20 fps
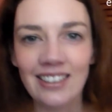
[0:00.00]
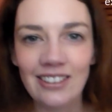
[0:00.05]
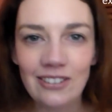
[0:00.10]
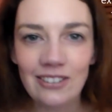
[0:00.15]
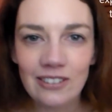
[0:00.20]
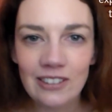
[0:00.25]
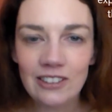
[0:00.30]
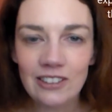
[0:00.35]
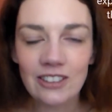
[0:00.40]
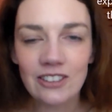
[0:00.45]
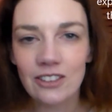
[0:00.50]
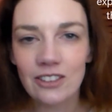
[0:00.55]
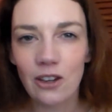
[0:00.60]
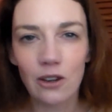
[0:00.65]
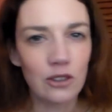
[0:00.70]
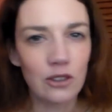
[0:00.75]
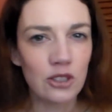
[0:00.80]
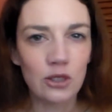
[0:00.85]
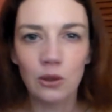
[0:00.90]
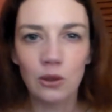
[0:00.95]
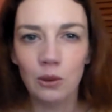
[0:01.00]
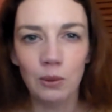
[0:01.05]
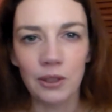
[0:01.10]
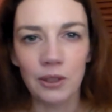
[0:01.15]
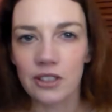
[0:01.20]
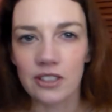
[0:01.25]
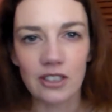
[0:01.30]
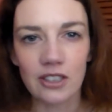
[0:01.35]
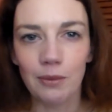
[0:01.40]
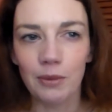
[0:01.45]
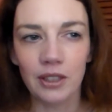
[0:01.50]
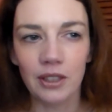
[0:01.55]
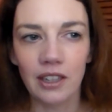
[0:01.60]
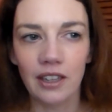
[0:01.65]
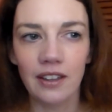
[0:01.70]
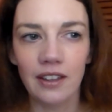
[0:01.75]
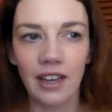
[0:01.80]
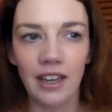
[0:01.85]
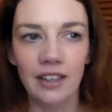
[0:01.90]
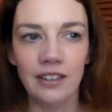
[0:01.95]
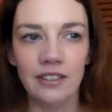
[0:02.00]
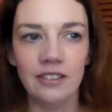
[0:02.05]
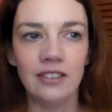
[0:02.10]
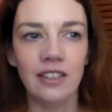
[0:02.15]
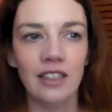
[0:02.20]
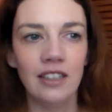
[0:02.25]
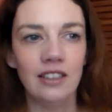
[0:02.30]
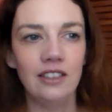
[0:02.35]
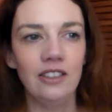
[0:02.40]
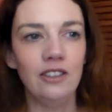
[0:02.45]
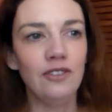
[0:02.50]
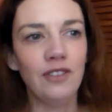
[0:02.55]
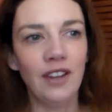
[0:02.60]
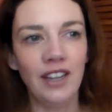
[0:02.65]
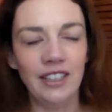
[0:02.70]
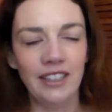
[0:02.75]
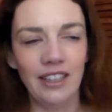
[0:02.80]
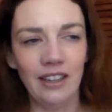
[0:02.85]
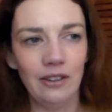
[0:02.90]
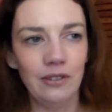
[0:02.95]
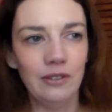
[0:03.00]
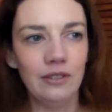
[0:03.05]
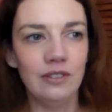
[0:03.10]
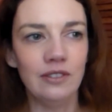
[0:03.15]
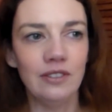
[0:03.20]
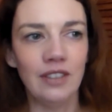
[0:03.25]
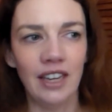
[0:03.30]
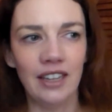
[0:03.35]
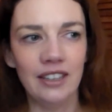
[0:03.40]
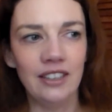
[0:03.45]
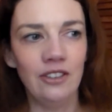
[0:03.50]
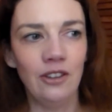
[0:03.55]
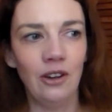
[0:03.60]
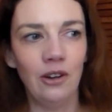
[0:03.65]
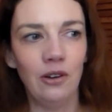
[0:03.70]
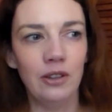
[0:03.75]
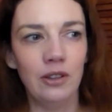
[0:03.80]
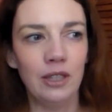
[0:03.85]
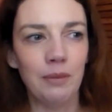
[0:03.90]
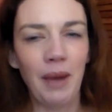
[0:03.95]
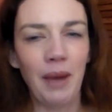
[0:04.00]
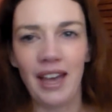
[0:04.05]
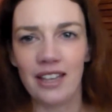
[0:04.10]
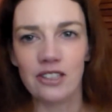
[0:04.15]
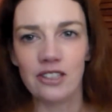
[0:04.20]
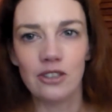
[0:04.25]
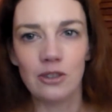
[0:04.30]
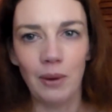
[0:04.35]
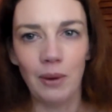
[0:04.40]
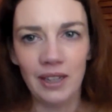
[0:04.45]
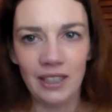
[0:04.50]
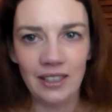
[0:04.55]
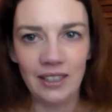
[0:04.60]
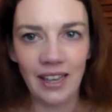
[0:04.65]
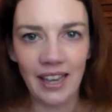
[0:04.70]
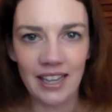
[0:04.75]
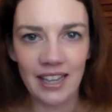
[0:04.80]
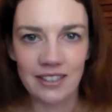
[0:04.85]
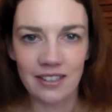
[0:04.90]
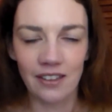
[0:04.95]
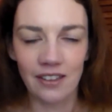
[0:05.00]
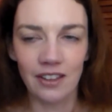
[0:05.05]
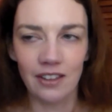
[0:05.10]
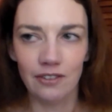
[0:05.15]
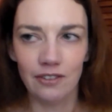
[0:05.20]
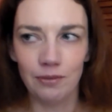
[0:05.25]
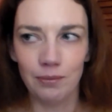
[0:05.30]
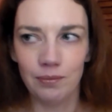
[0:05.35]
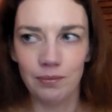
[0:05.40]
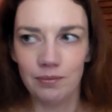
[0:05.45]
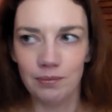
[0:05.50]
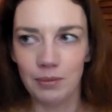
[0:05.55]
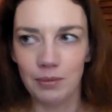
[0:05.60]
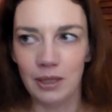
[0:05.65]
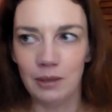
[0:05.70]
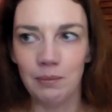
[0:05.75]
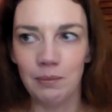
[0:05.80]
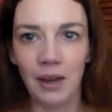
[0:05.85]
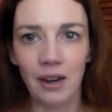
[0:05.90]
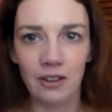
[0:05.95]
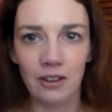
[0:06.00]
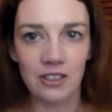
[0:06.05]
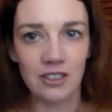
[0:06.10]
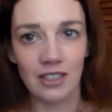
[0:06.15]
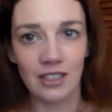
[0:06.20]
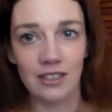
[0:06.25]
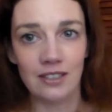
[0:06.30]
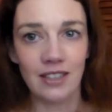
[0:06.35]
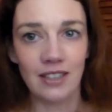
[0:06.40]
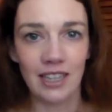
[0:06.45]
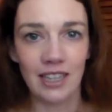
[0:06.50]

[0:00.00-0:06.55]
who you used to go to school with or something like that, and you find out that, you know, in the past 20 years that they've been married 6